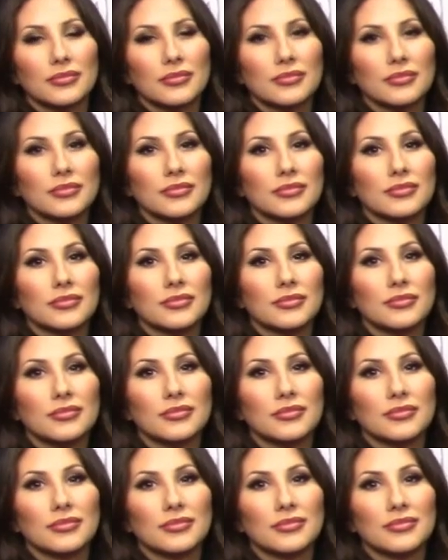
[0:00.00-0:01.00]

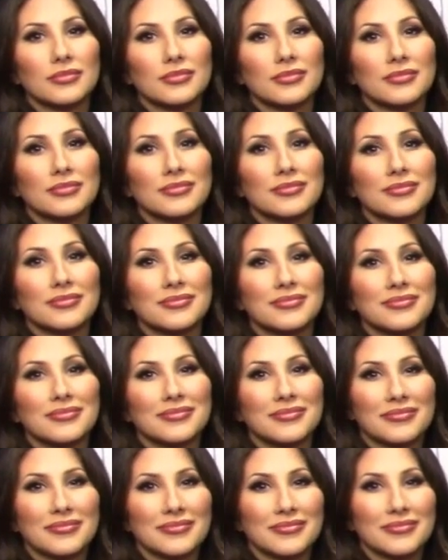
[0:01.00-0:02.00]

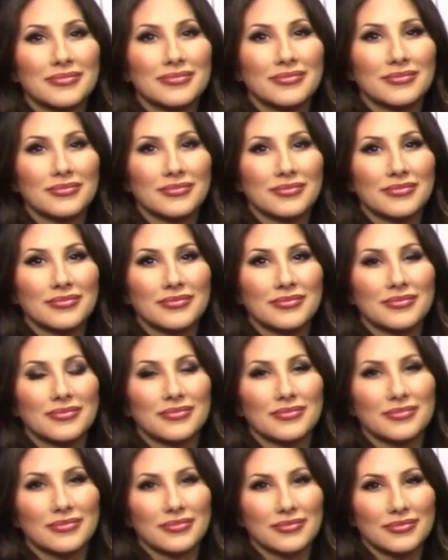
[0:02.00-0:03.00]

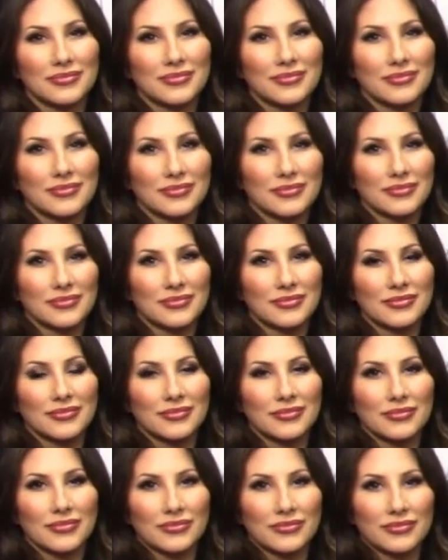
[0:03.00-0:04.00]

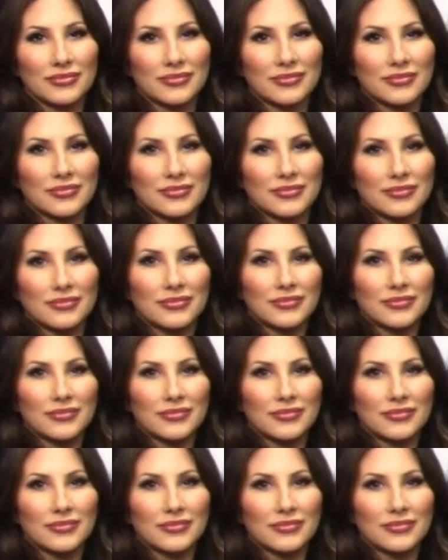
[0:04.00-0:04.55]
(silent)